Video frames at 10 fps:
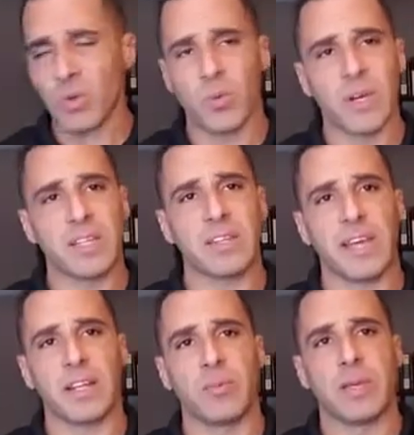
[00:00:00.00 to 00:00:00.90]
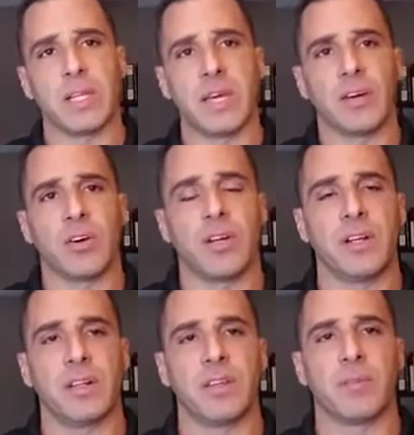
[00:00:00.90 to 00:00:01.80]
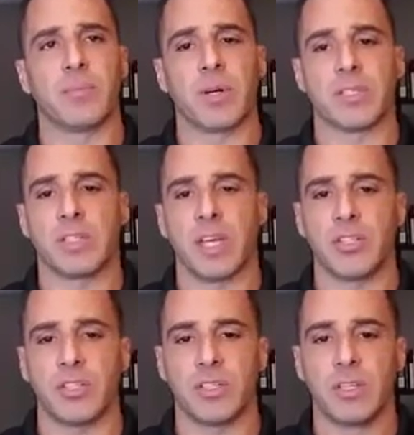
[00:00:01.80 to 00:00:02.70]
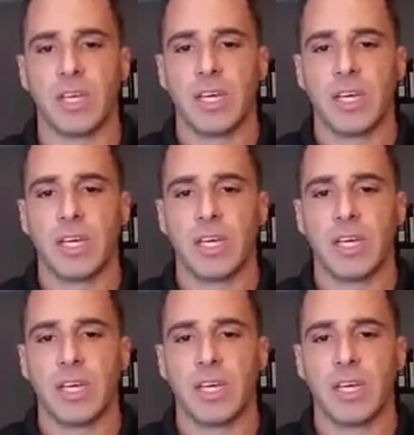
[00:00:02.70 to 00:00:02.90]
We'll get to that a little bit later on into the presentation.